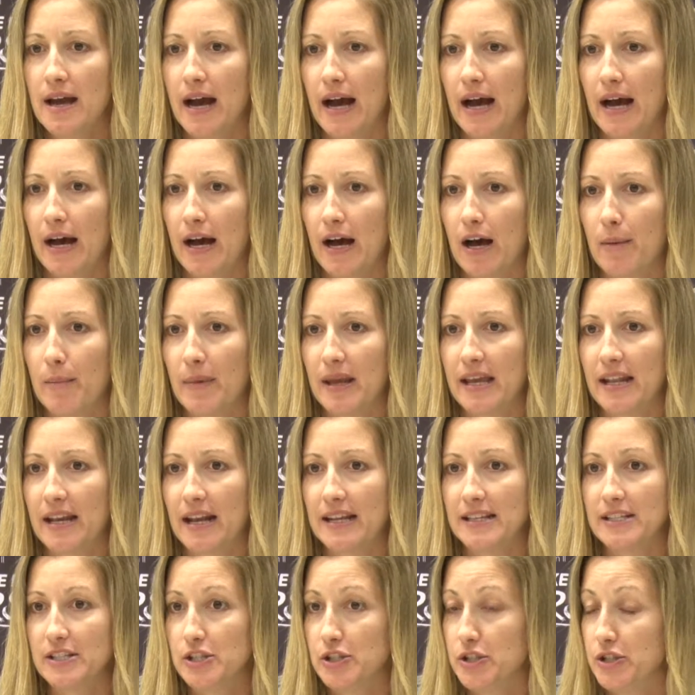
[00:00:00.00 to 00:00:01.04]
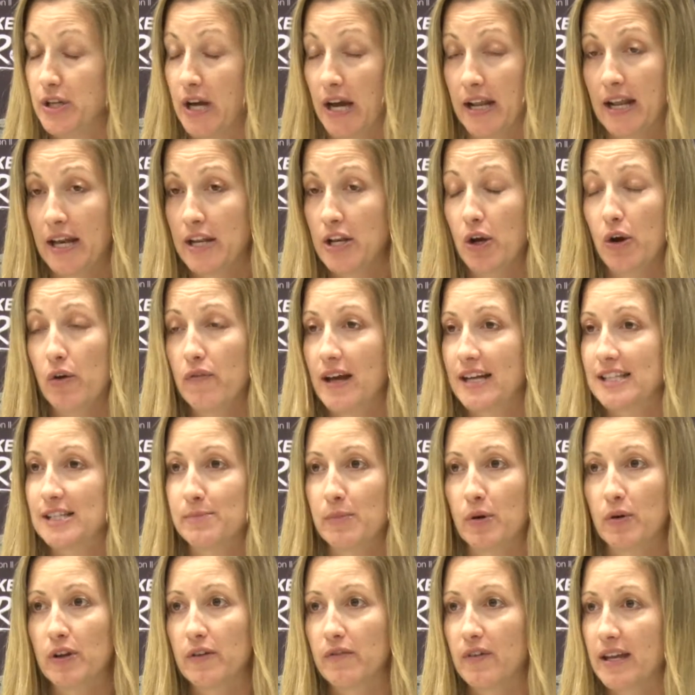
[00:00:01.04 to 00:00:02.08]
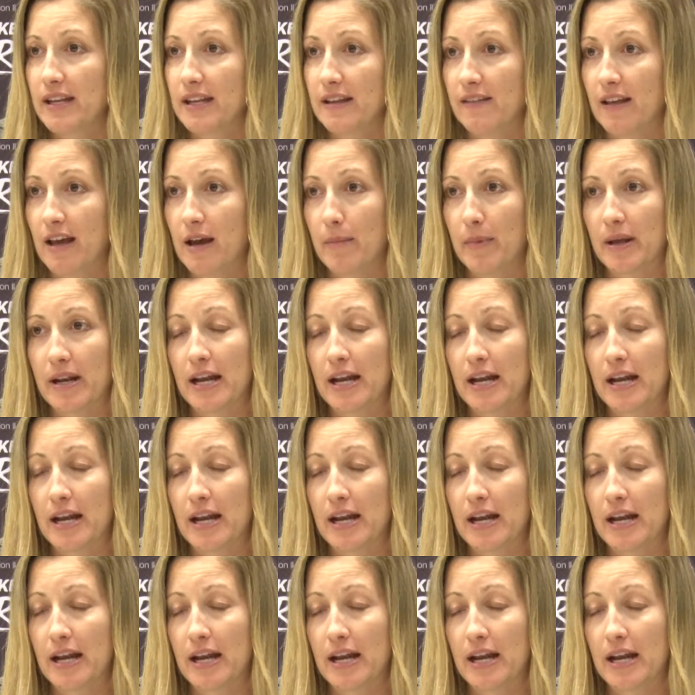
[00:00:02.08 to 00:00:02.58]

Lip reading: And I know that's motivating them.